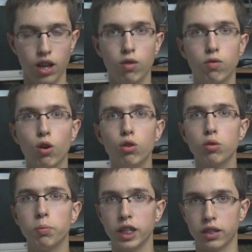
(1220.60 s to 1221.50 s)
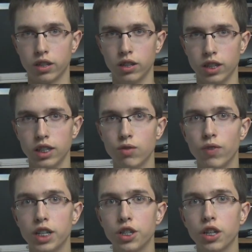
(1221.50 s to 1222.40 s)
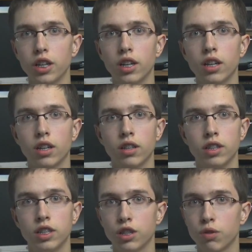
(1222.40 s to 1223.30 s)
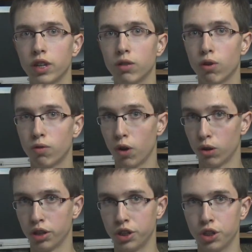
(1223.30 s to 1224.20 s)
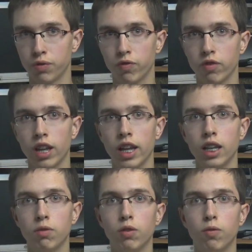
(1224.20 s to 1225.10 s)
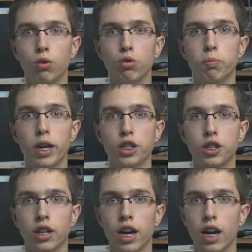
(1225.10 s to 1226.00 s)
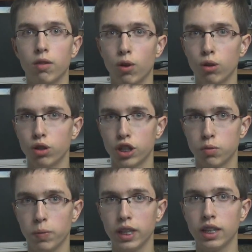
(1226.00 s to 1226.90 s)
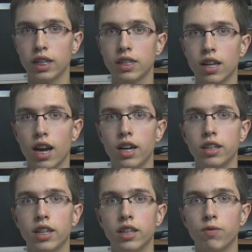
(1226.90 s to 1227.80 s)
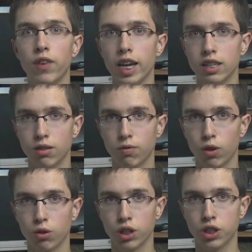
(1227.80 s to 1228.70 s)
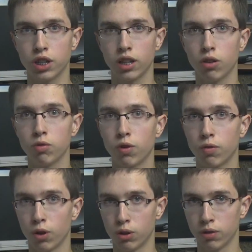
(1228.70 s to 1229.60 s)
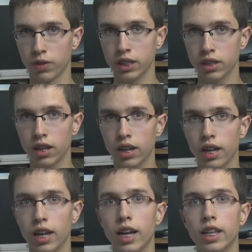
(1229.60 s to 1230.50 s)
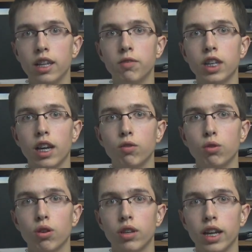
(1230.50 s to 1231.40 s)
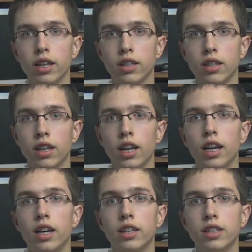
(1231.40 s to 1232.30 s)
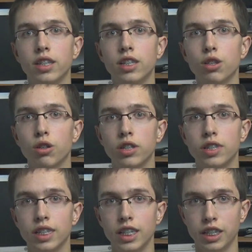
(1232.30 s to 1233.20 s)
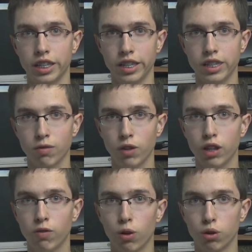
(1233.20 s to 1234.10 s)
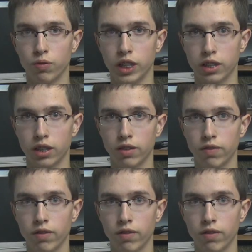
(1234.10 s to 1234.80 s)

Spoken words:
Voltmeter is measuring instrument for voltage. If we want to measure a high voltage, meaning it's higher than the maximum voltage allowed for voltmeter, then we have to connect a resistor in series with the voltmeter.